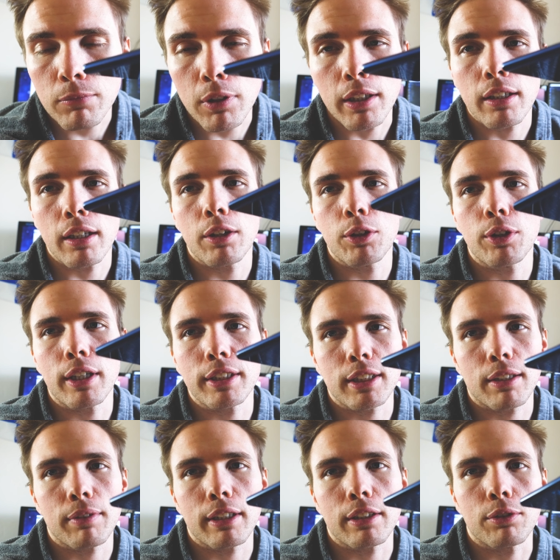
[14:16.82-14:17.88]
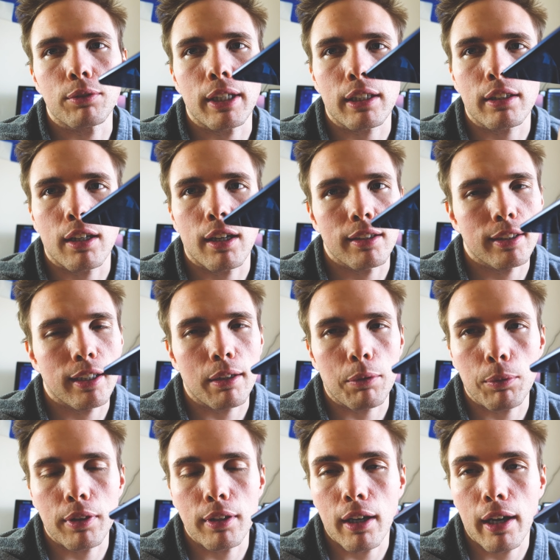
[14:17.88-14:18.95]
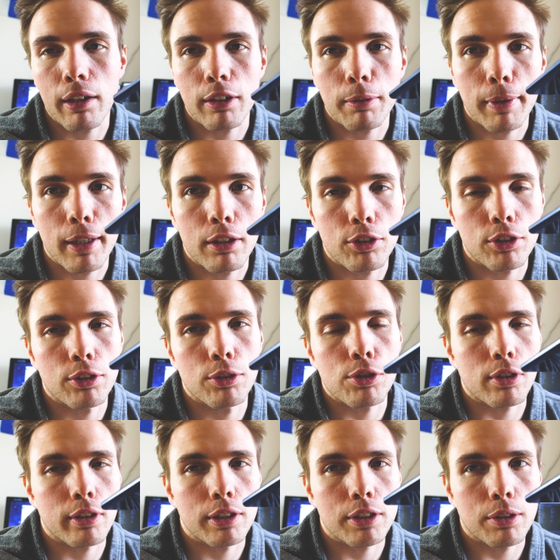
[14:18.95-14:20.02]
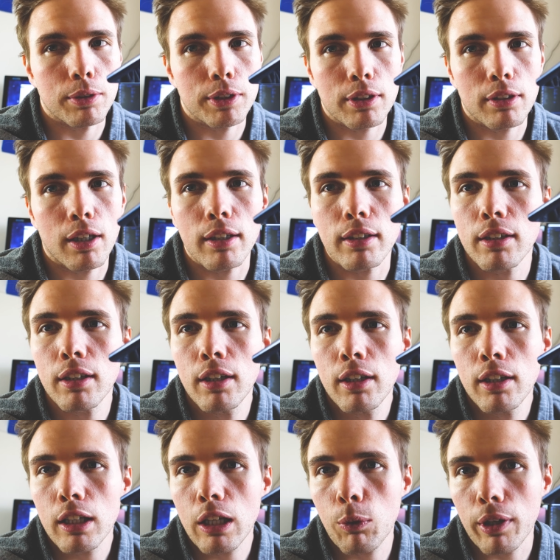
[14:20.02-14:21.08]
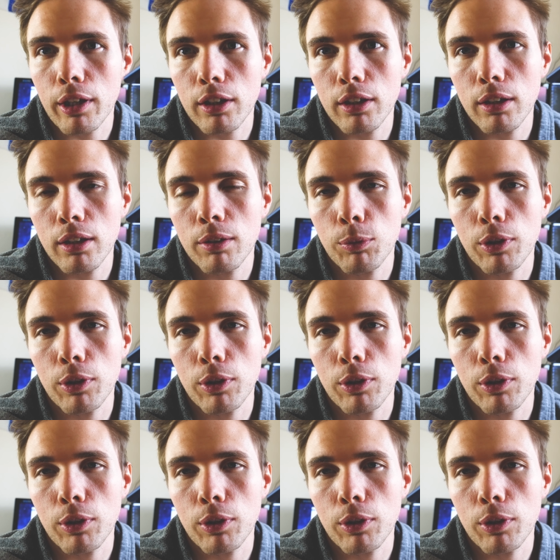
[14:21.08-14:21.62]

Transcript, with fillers: Right. I know you guys have like direct contact with the hiring manager usually, so it's a lot quicker. Uh-huh.